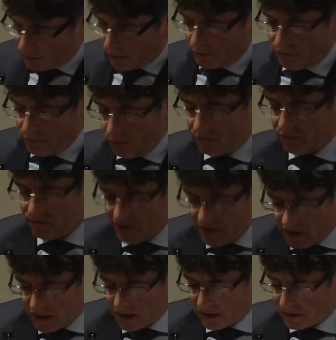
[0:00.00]
is not
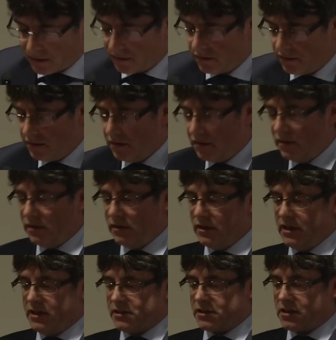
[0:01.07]
fulfilling
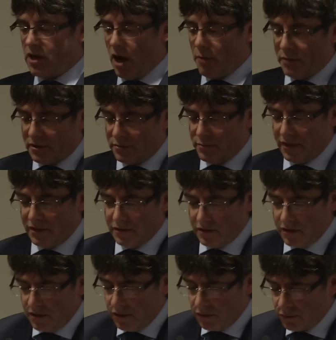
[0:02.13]
its
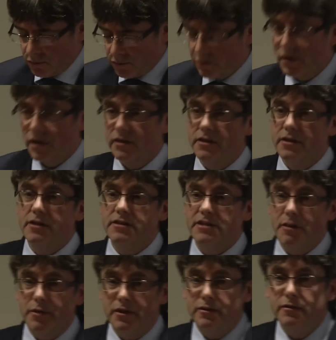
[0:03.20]
commitment to the
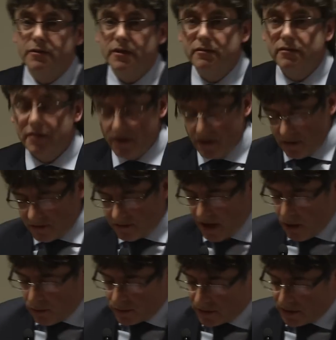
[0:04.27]

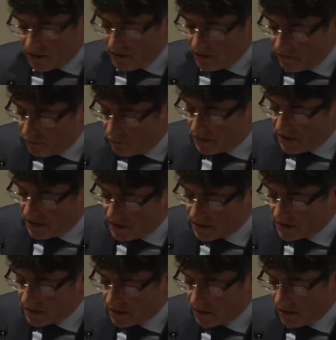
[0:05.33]
17,000
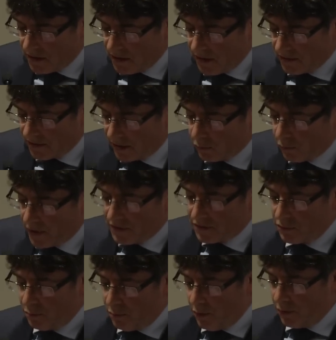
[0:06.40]
refugees that were
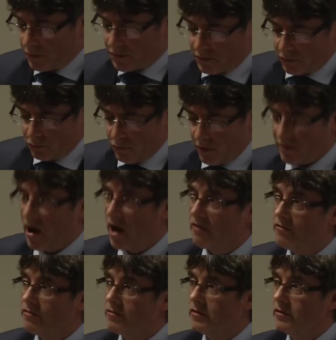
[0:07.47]
supposed to
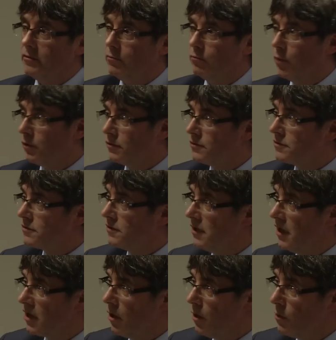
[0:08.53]
arrive months
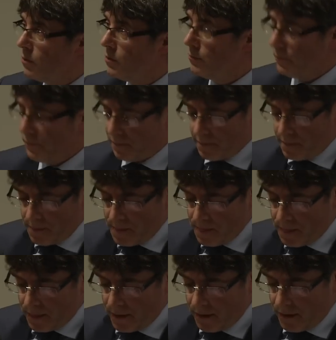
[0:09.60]
ago.
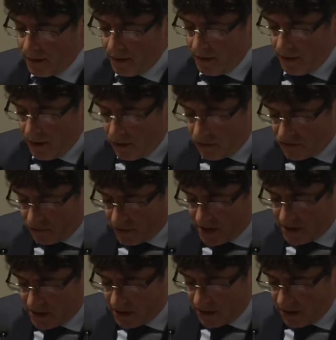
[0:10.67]

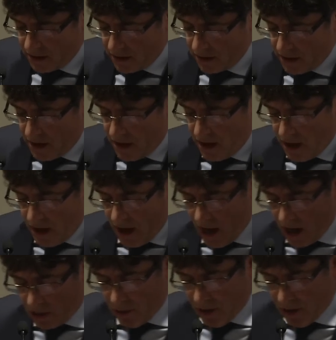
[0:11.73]
3. A